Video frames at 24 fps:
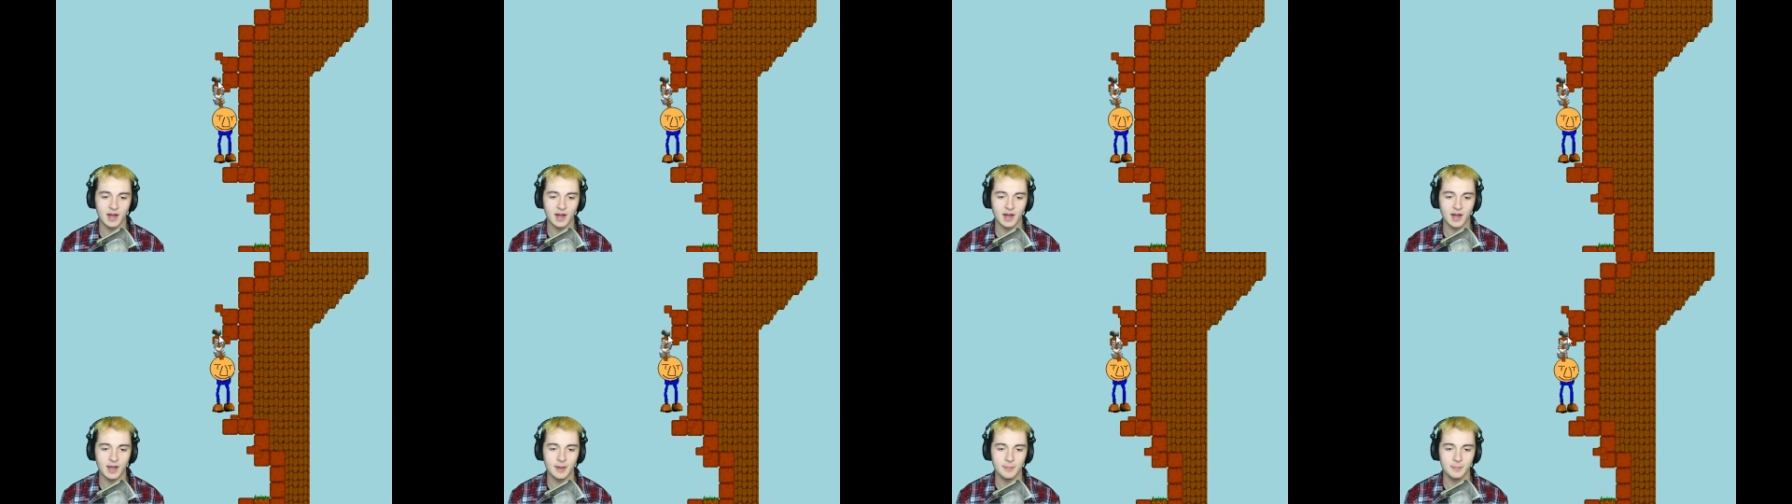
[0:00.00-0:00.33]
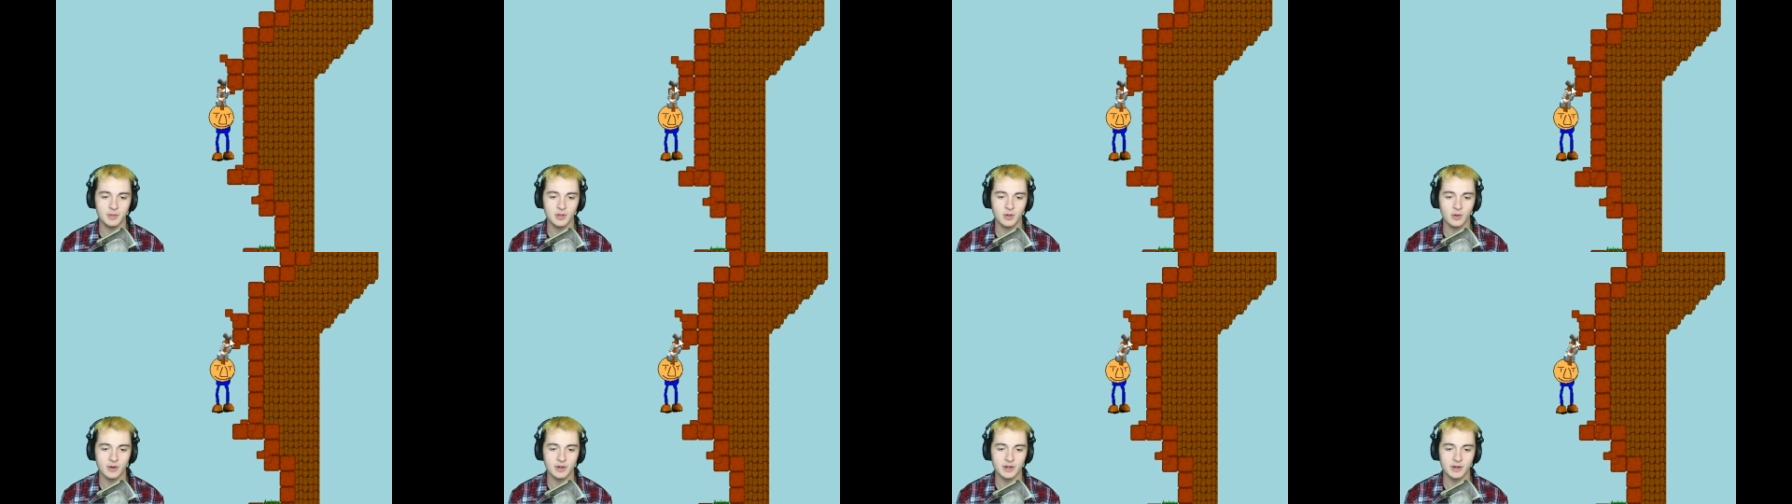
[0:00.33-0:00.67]

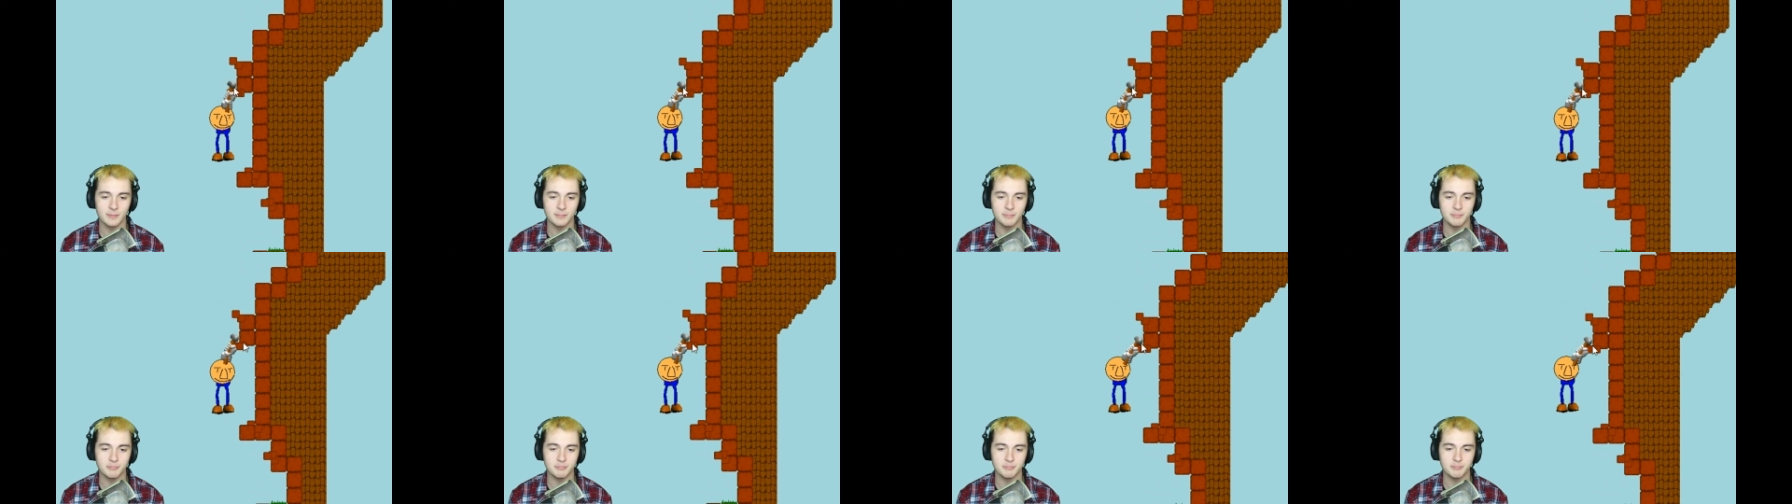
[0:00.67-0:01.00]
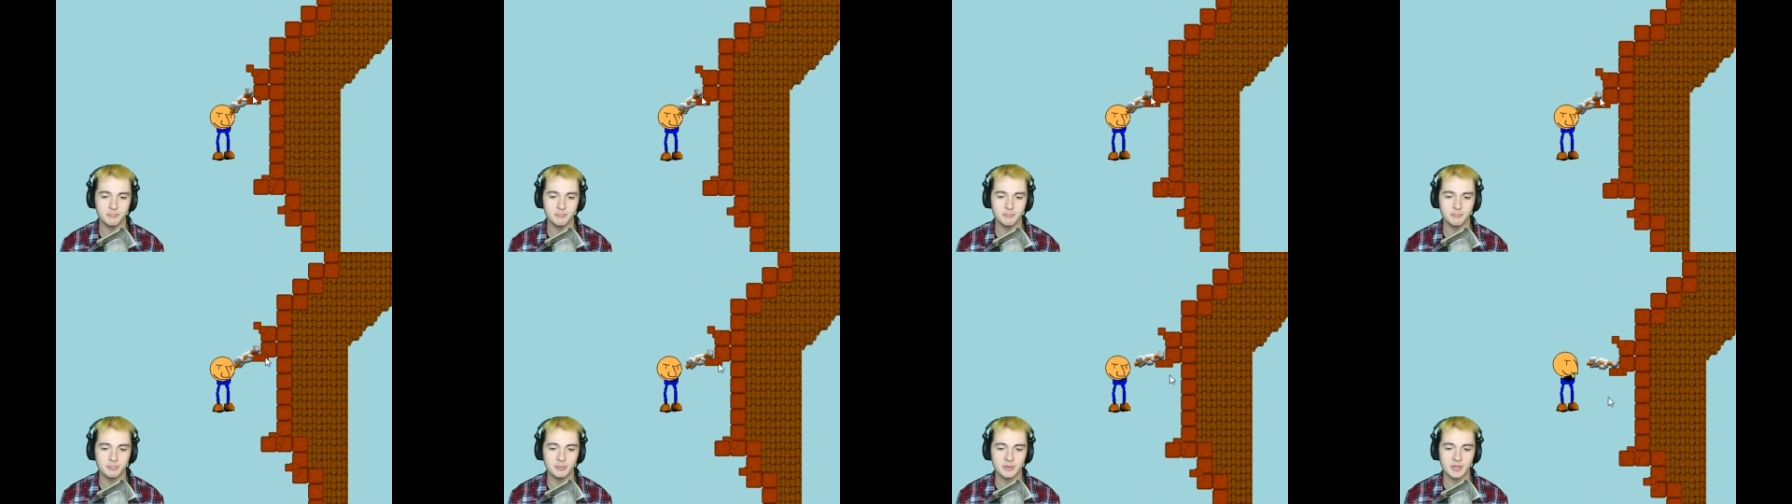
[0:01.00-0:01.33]
I'm going
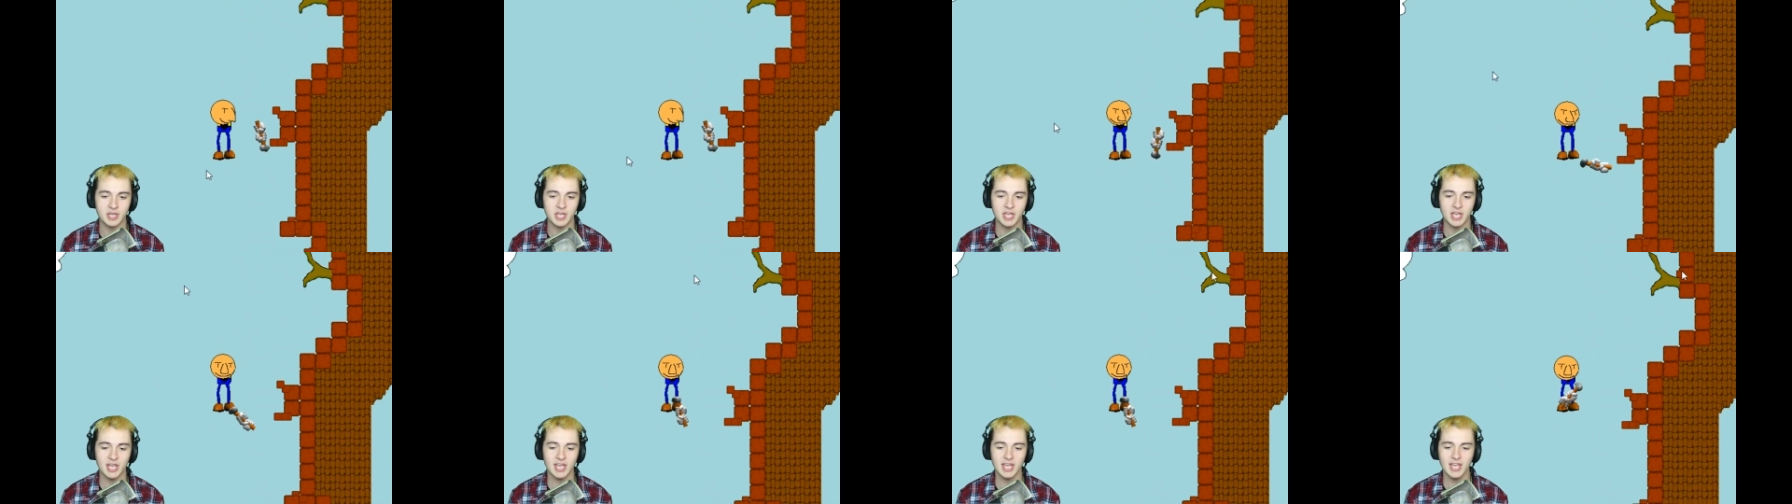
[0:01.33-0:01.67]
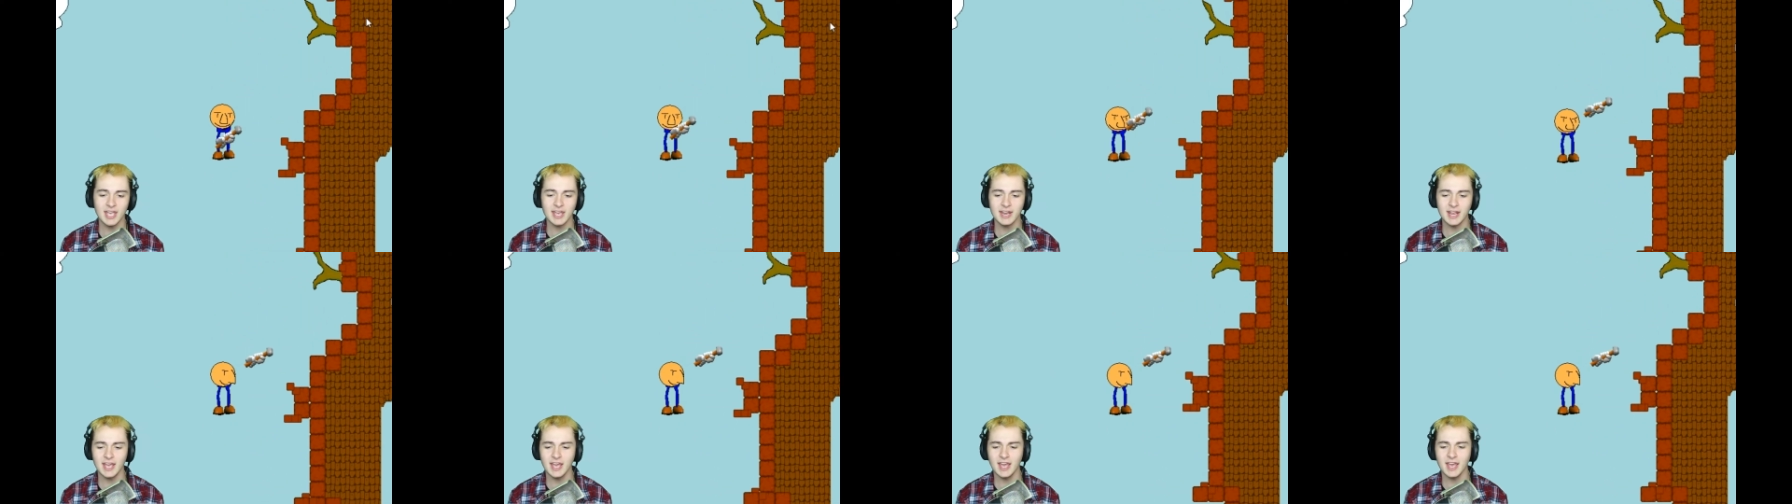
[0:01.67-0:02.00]
to
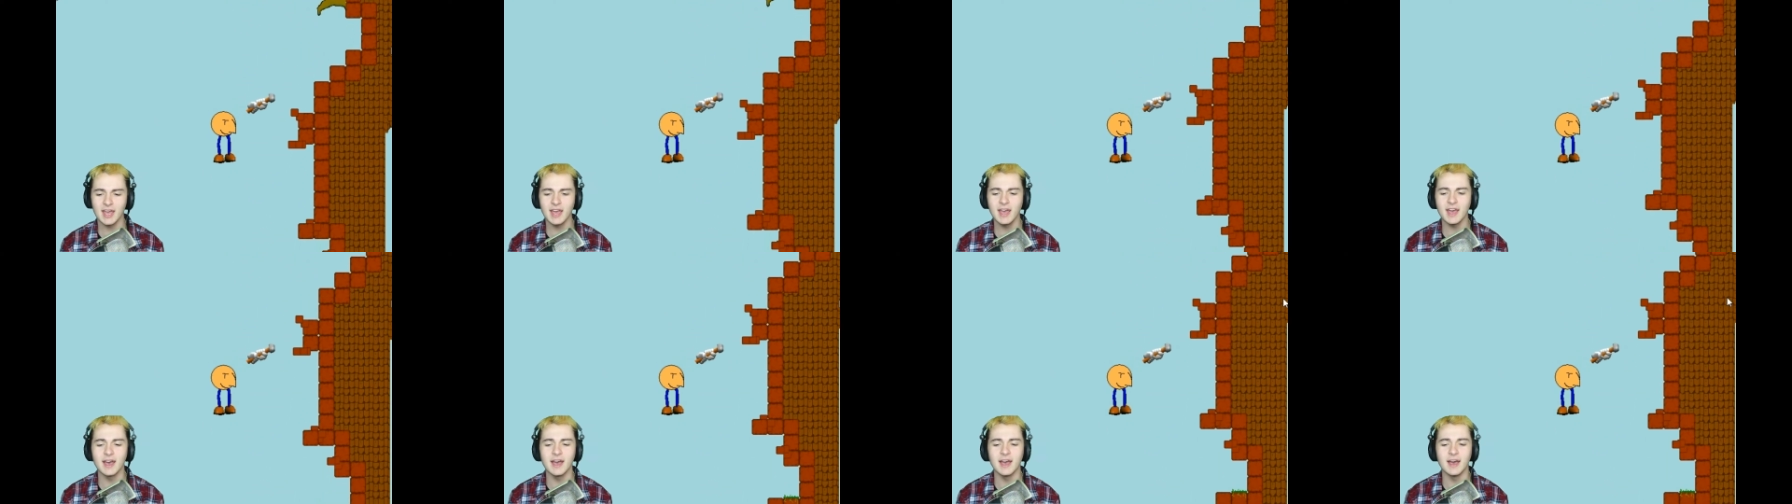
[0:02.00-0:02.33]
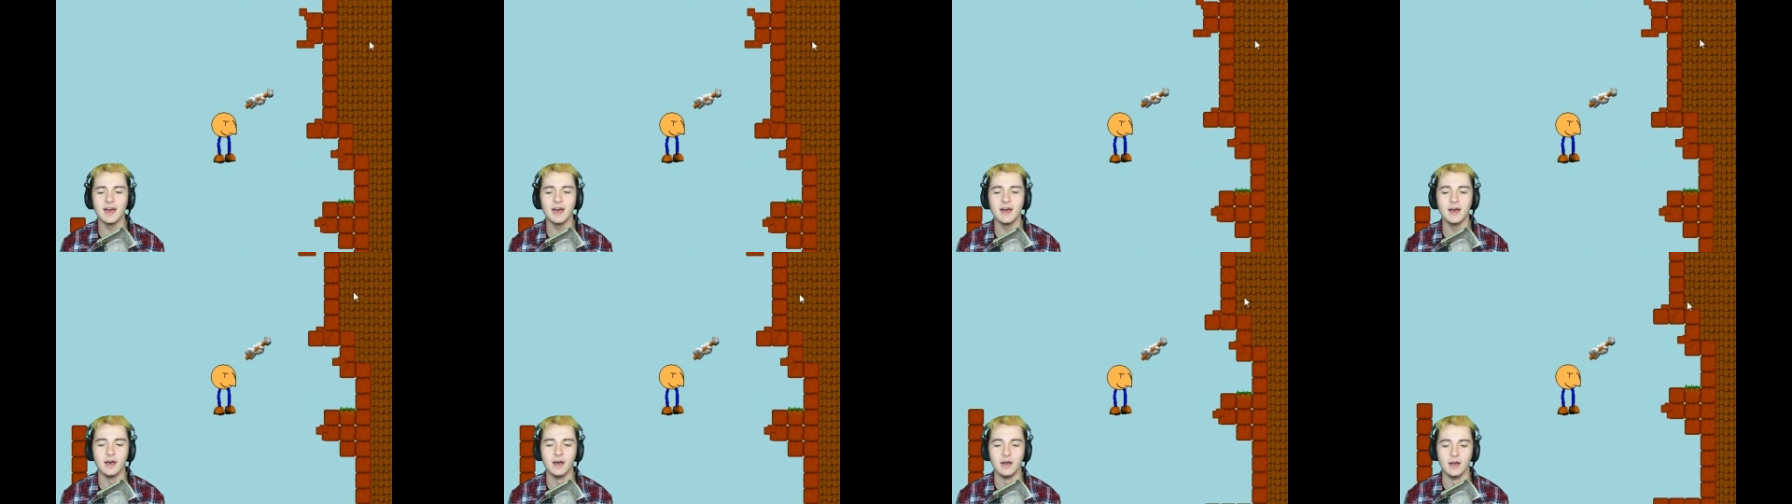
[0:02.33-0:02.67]
beat
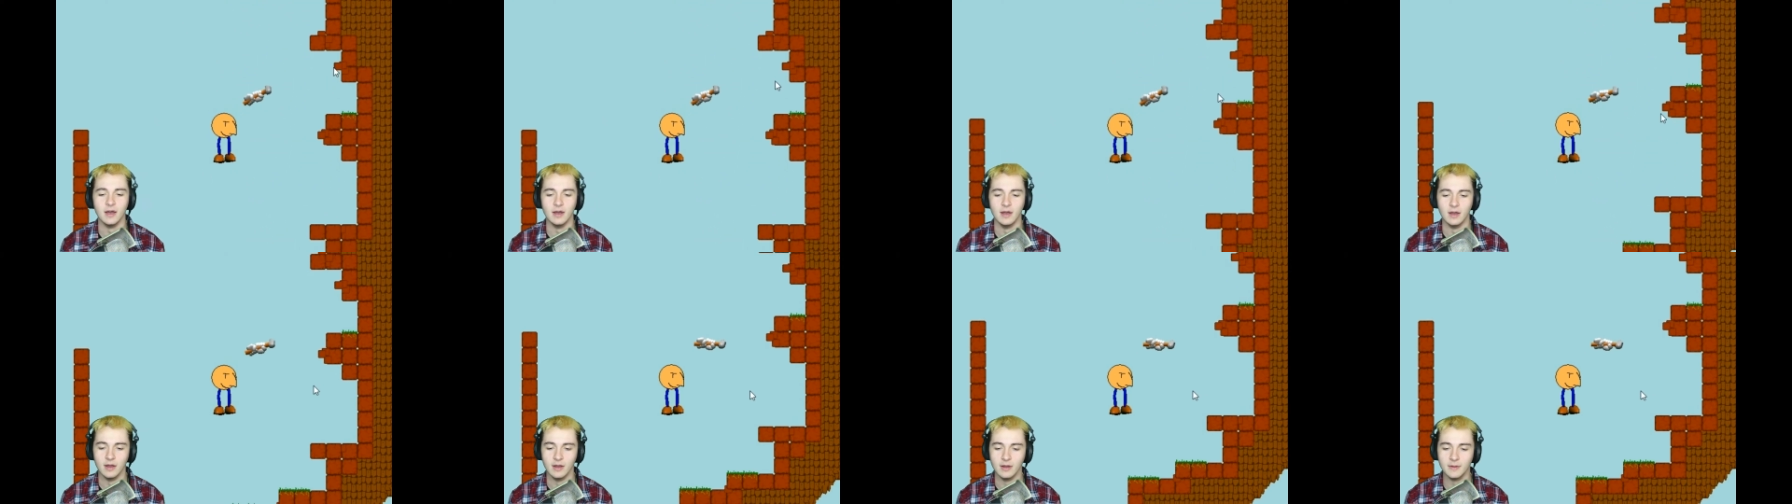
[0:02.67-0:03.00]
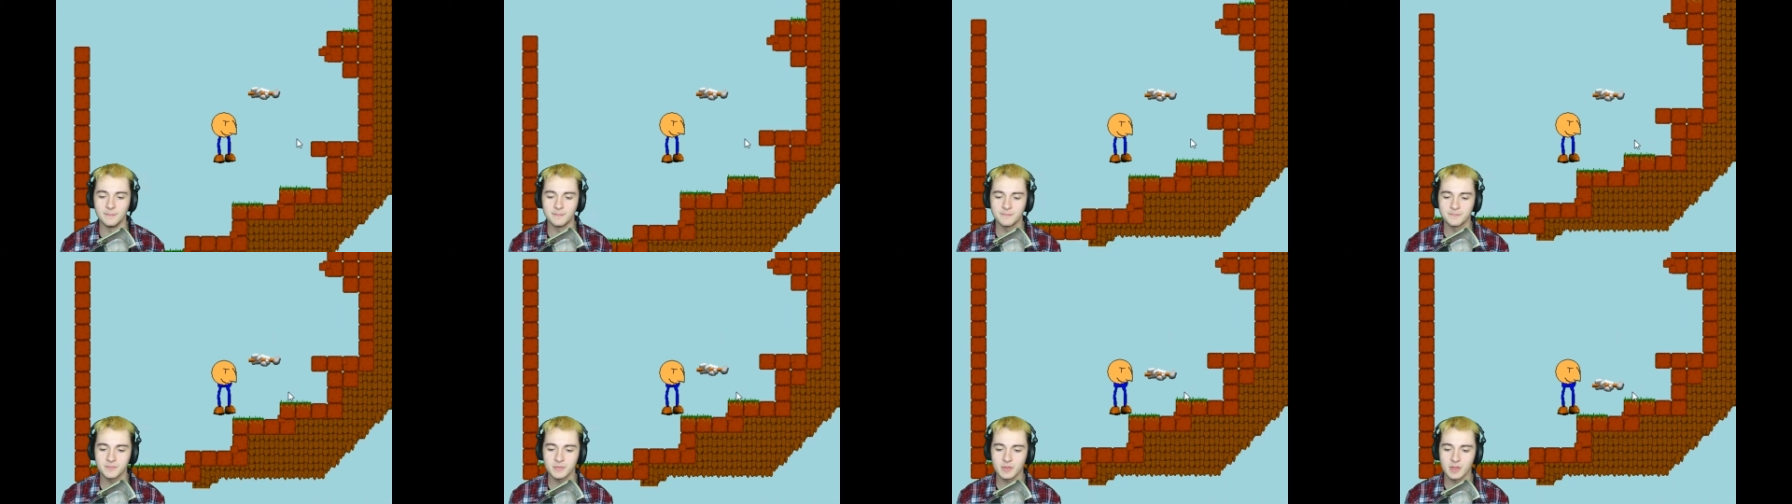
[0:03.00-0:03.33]
it!